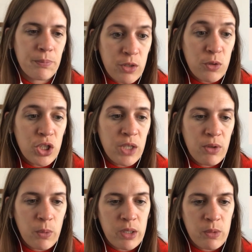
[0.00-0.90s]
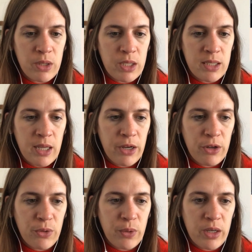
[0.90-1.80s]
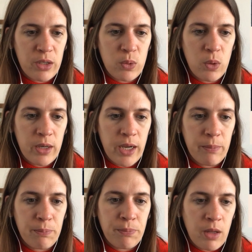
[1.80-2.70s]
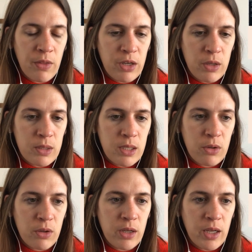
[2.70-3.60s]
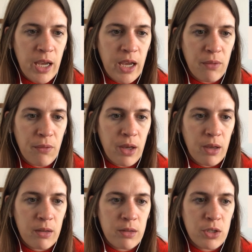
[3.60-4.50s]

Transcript: So she even worked with a designer to create a toolkit and then used Canva.